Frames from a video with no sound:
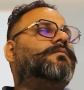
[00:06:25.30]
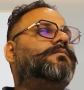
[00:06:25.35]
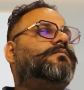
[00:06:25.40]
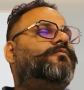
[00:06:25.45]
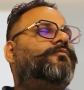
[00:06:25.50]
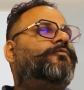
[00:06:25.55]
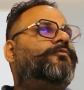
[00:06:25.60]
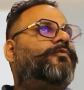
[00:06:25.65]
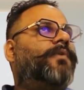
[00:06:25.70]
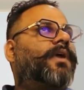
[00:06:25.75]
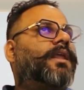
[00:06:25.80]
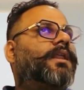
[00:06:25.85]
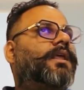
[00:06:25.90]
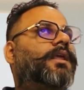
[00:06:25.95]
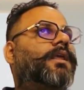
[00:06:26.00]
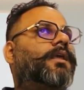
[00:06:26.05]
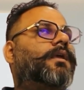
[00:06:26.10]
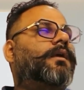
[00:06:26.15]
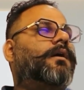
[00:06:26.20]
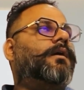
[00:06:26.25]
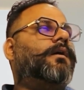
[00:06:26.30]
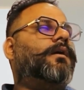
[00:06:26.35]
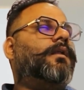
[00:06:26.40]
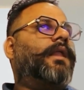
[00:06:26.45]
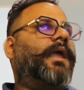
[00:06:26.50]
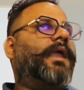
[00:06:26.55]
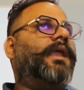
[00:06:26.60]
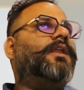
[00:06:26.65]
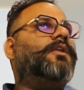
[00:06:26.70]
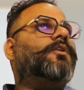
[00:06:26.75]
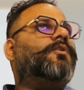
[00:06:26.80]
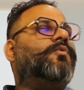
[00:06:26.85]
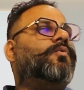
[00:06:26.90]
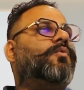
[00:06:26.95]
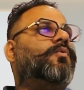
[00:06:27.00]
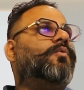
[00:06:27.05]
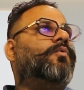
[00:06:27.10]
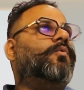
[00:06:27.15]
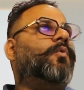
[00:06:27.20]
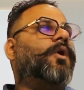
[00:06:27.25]
very aligned to
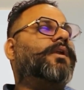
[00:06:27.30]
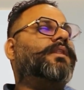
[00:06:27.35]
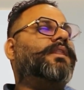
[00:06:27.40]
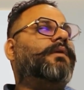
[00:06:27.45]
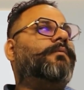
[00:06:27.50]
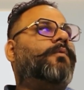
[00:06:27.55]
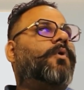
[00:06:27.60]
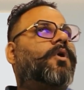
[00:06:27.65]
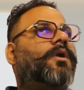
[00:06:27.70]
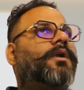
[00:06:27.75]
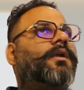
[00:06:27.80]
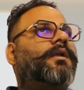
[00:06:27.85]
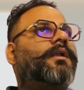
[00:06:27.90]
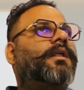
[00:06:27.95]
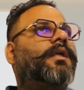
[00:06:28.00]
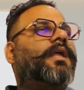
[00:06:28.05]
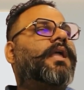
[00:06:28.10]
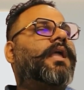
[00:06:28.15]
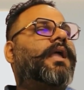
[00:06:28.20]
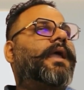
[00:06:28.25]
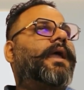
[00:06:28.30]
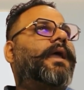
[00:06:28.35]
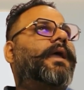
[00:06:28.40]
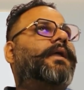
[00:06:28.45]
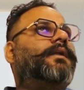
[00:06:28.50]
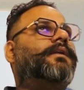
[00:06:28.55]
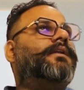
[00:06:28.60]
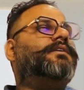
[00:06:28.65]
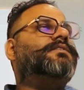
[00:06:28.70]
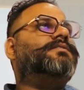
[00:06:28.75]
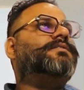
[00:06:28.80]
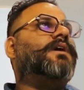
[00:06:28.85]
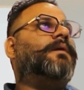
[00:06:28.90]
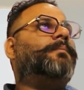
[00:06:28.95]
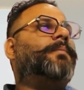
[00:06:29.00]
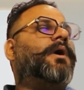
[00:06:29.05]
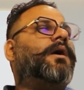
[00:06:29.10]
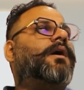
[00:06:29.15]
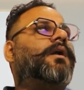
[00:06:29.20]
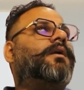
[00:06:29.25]
what they want and is
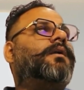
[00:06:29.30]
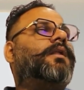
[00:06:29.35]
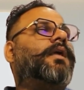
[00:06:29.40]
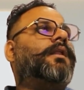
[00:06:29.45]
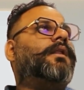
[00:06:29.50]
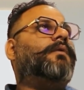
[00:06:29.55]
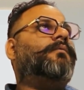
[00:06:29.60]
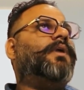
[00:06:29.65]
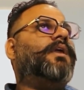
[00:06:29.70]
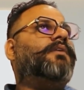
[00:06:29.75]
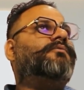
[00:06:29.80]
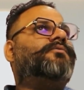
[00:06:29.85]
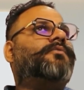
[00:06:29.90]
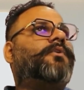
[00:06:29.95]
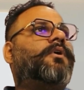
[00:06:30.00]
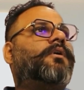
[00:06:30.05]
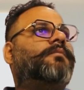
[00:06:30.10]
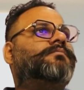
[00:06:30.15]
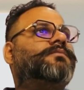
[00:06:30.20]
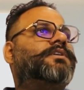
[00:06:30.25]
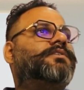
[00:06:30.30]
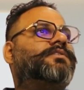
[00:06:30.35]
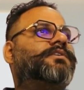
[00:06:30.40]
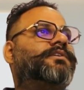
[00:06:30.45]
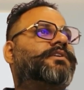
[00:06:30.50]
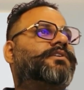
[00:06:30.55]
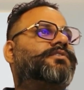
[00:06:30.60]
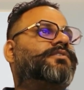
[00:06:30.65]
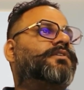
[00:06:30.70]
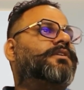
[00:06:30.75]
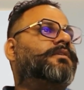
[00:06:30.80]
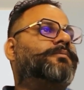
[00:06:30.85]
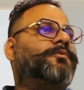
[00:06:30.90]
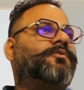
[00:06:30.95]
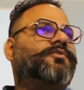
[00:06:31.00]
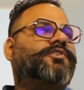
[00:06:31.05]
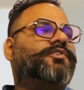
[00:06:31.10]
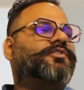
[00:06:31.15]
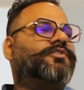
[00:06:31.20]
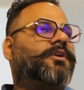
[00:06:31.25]
apart and away from the traditional
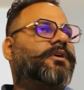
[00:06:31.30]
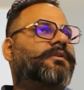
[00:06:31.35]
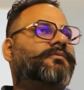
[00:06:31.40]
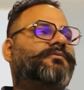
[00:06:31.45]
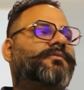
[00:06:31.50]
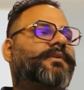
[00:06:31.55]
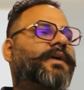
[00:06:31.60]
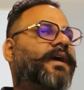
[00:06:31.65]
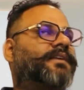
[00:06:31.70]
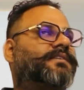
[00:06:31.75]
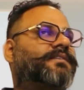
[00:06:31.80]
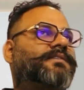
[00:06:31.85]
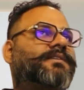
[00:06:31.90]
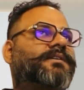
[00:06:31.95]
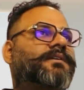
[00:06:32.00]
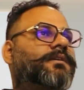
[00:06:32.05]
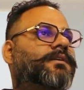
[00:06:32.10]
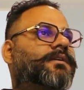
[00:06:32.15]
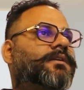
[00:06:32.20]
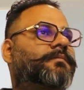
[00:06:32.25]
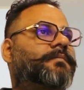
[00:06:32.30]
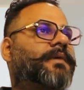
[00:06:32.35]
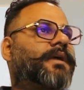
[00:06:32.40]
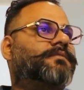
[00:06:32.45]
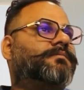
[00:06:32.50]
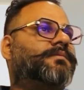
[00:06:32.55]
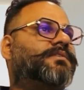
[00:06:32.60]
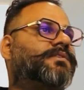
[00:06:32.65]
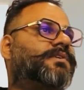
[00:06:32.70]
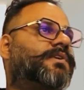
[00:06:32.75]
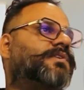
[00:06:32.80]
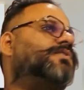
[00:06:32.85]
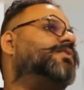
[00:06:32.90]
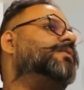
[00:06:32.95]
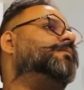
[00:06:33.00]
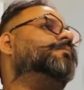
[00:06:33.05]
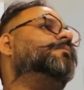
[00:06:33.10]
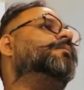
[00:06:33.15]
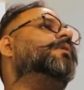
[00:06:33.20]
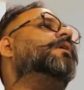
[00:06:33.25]
approaches of accessing a learning management
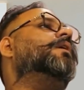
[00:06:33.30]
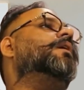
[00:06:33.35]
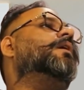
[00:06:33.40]
system.